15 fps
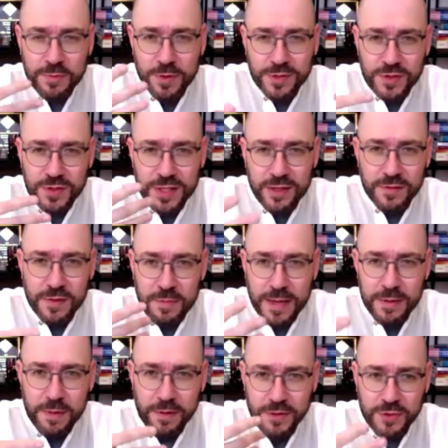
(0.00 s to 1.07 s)
processing of the
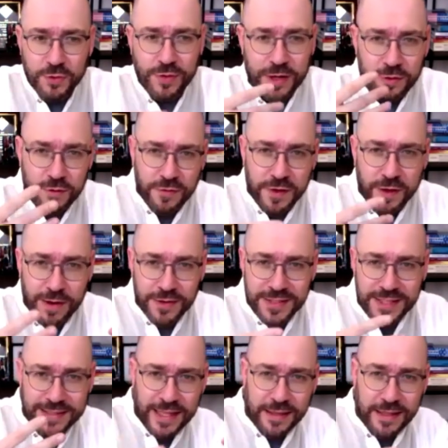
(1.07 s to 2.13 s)
papers to try to figure out
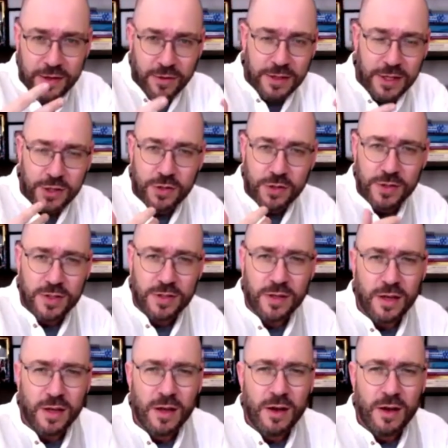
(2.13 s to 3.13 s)
synthetic conditions